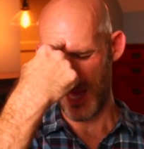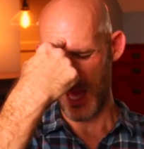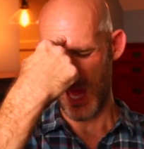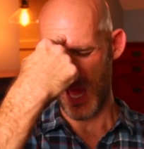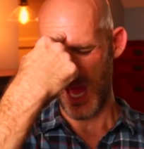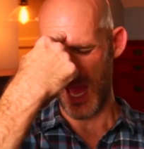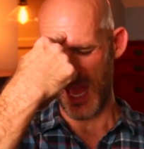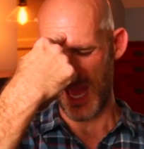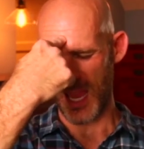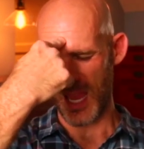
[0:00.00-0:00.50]

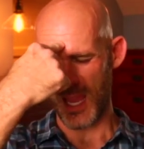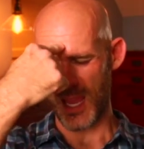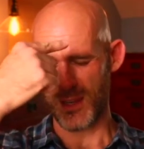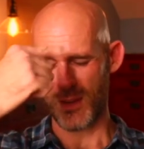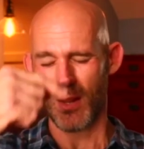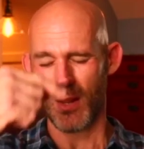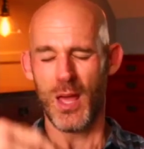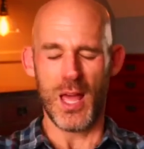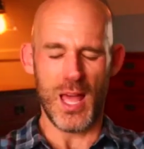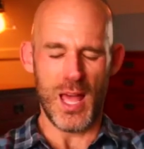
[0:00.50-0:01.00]
And
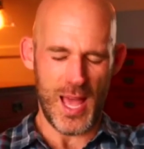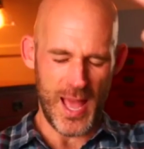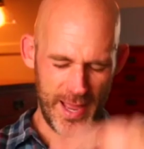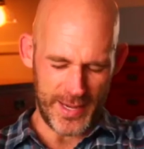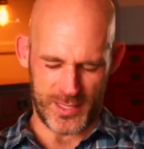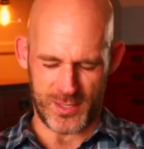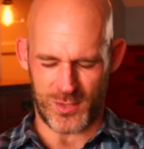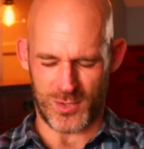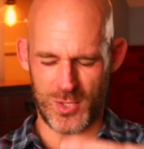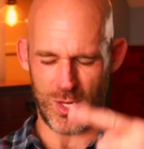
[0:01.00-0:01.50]

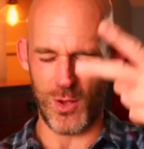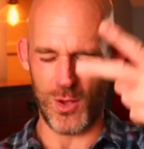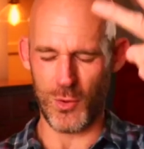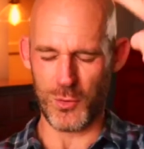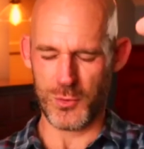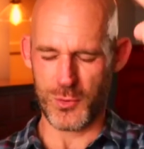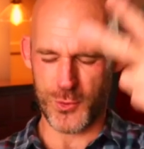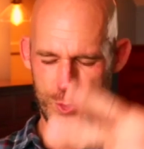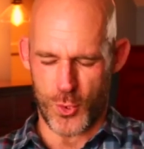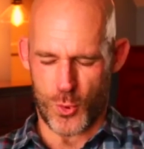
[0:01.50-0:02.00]
exhale.
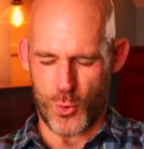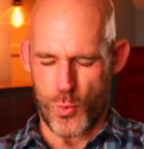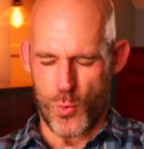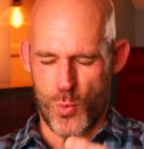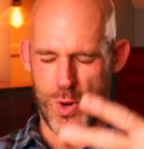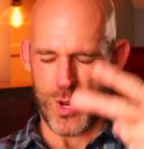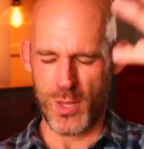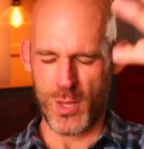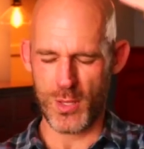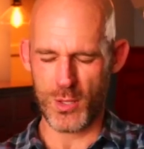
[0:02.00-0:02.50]
2,
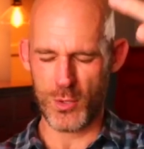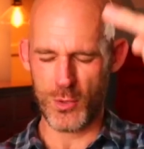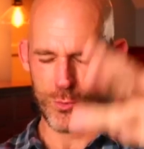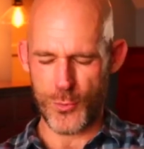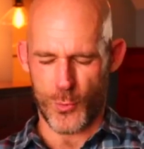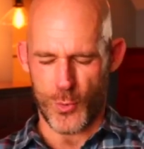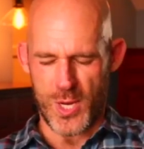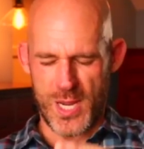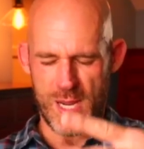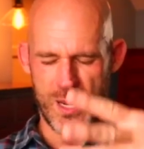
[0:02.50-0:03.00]

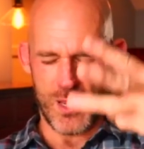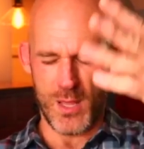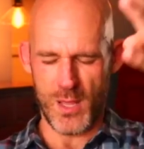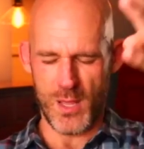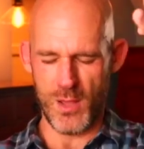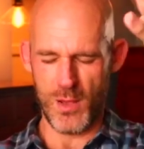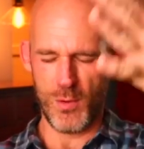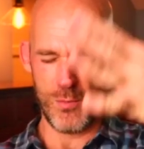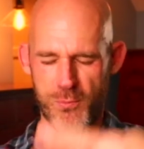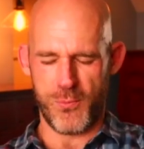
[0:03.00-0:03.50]
3,
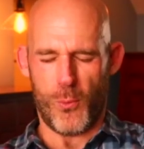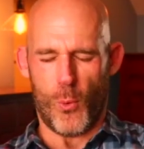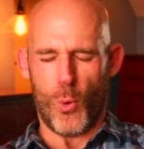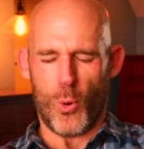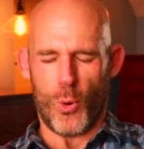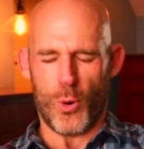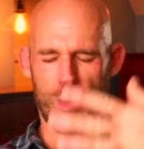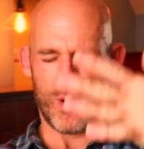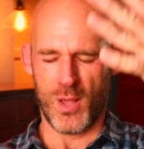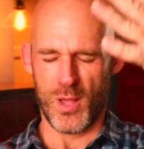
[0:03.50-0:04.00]
4,
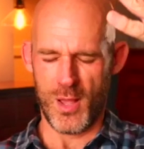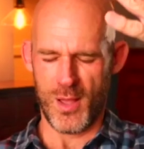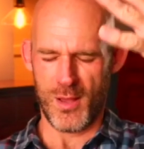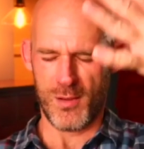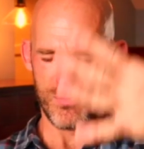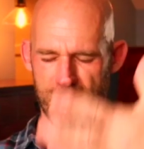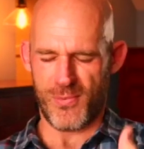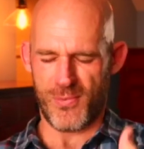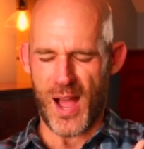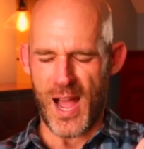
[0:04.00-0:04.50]

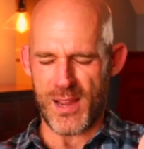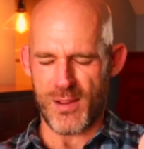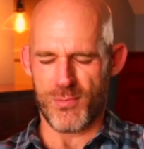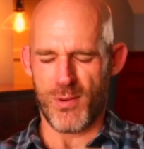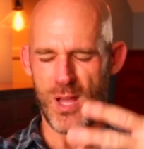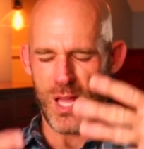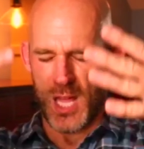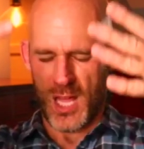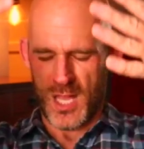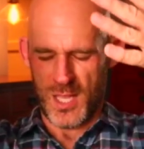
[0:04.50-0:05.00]
5,
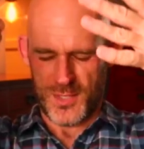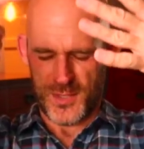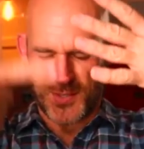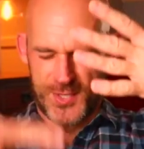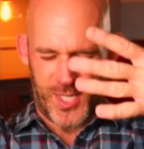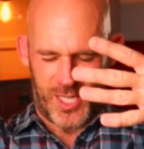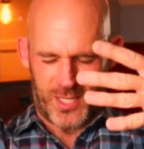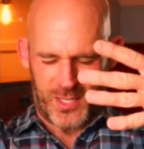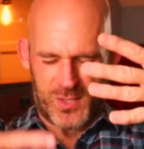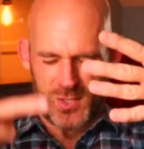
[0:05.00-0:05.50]

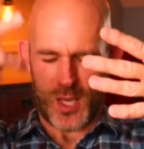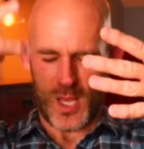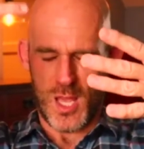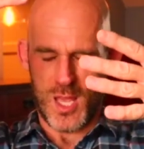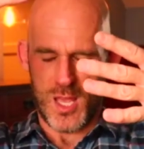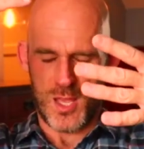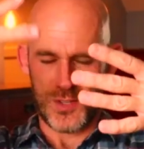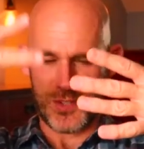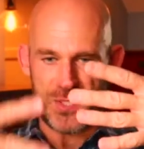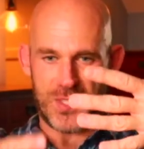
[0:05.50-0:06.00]
6,
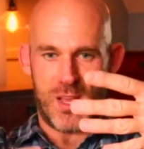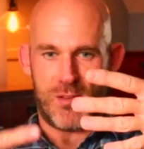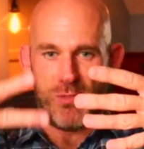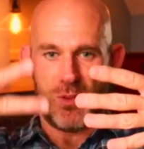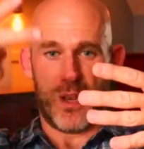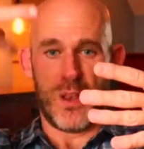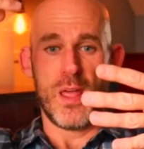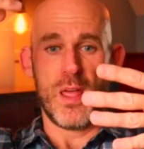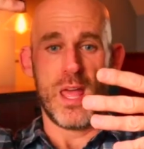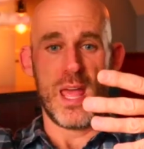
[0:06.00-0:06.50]
7,
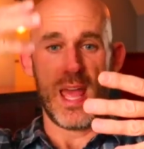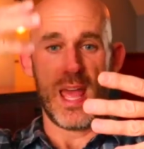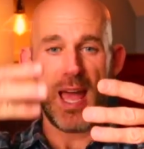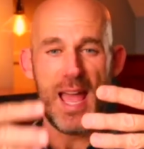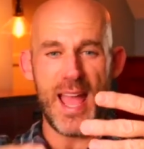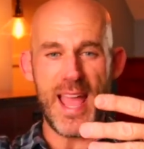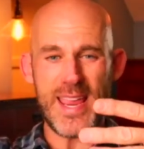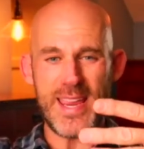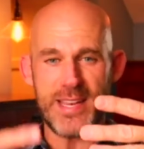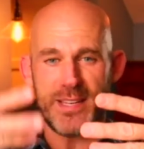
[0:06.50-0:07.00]

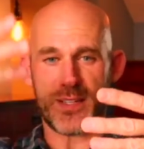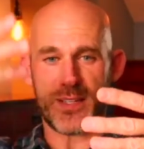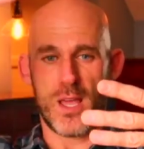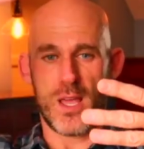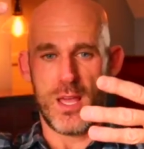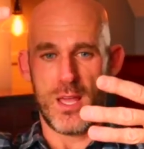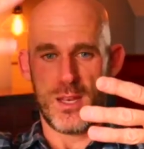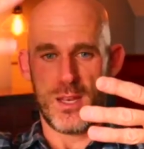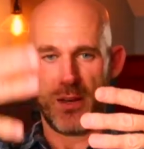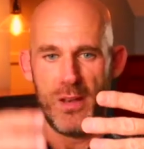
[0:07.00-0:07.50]
8,
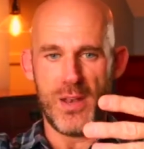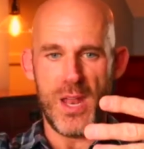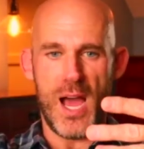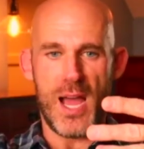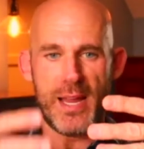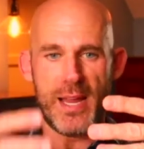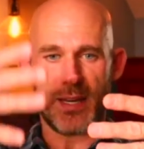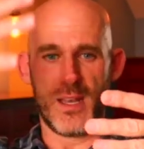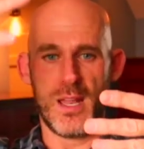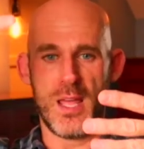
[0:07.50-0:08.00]

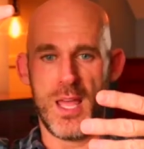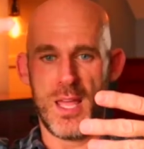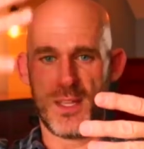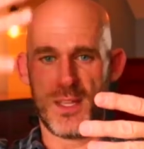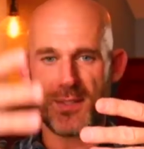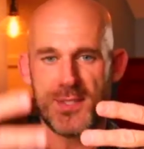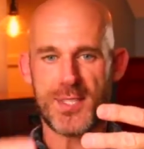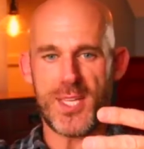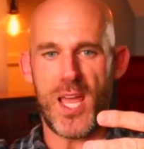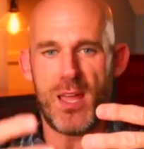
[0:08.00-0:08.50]
9,
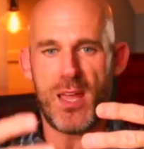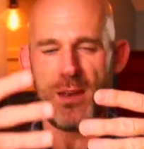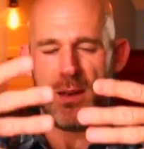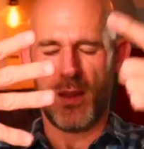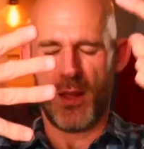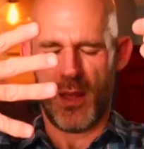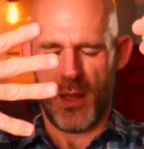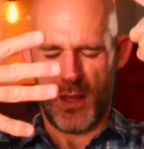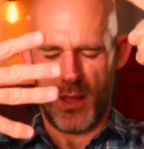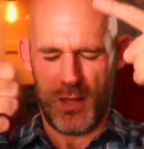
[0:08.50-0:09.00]
10,
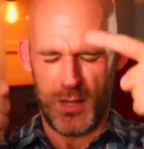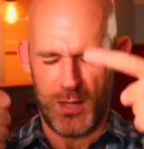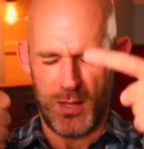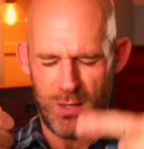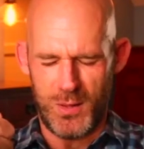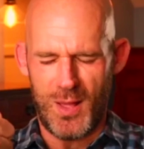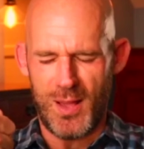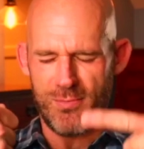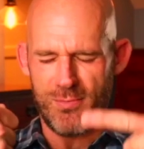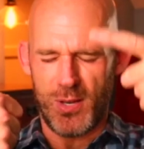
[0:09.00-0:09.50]

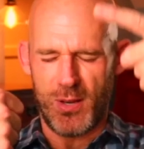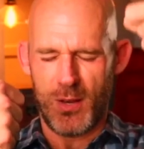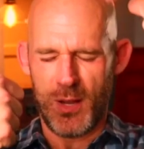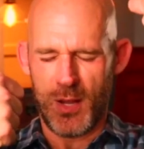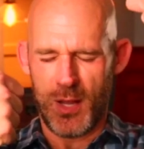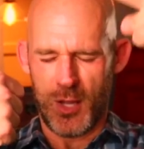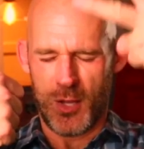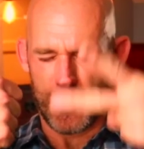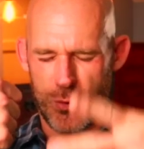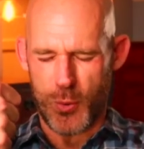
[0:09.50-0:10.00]
11,
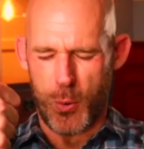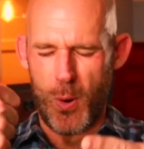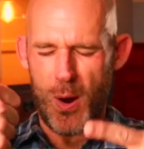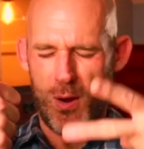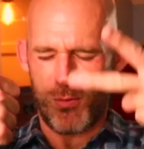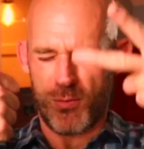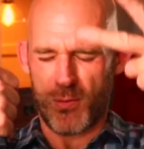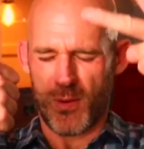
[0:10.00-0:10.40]
12.